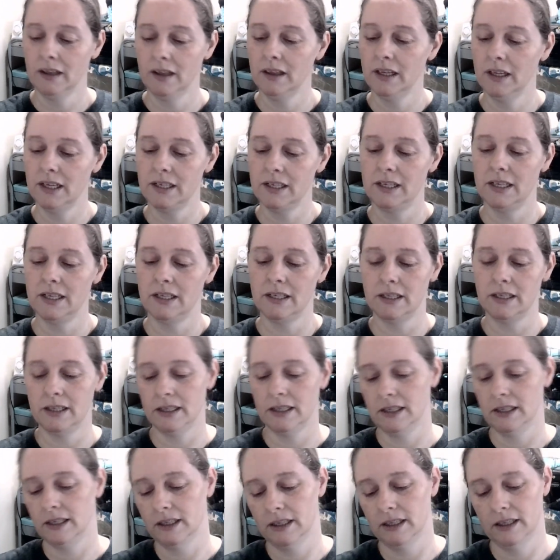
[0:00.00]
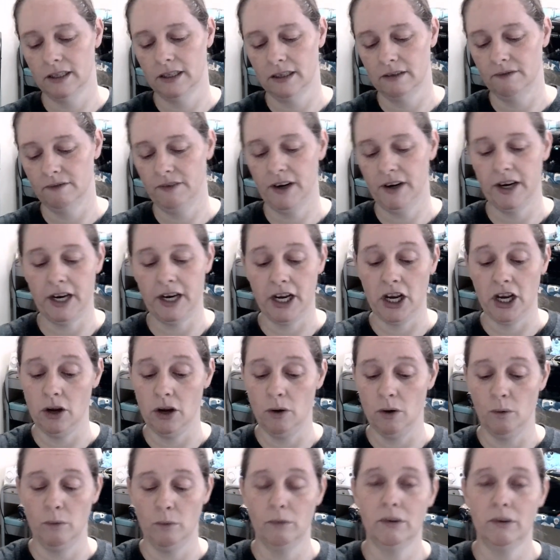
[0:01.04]
This is very
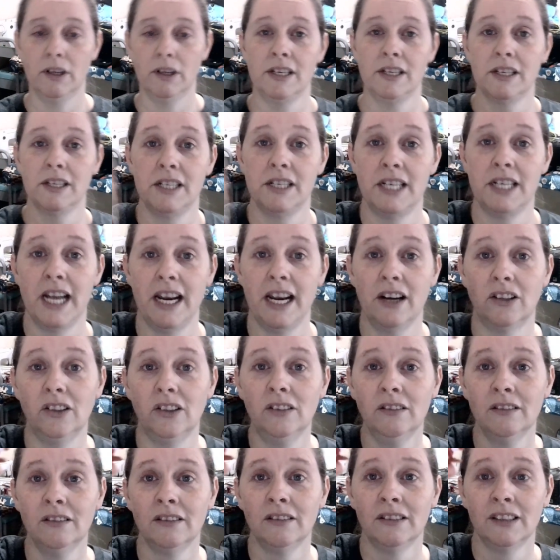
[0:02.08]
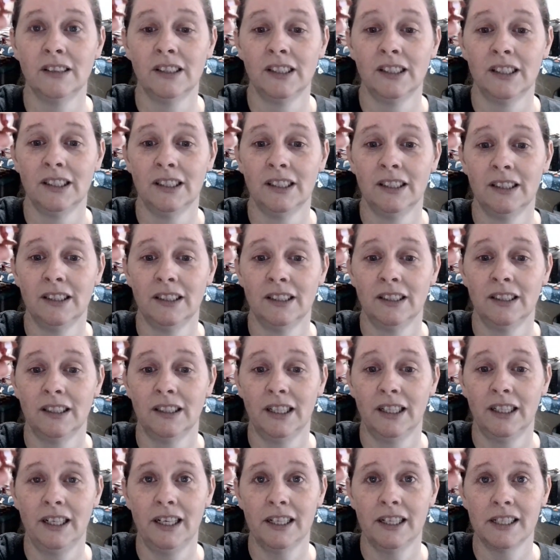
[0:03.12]
cute. This is Dale
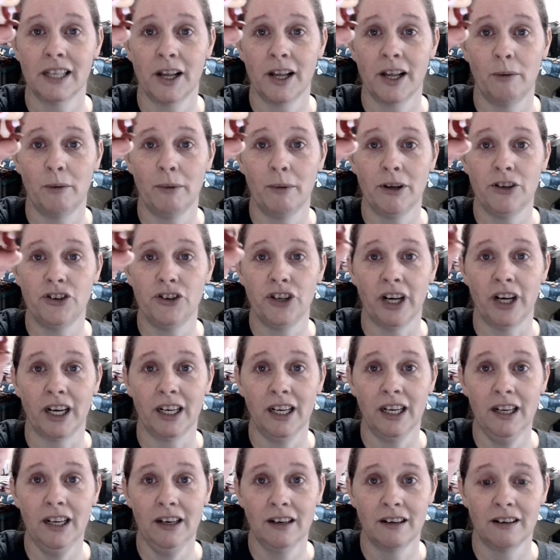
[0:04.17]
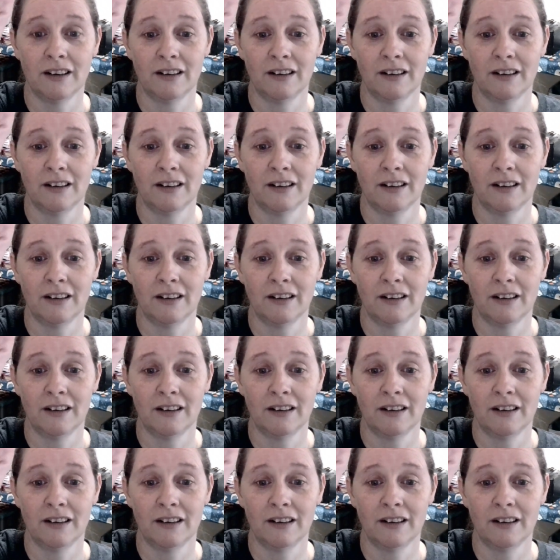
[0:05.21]
and his Letterman's jacket.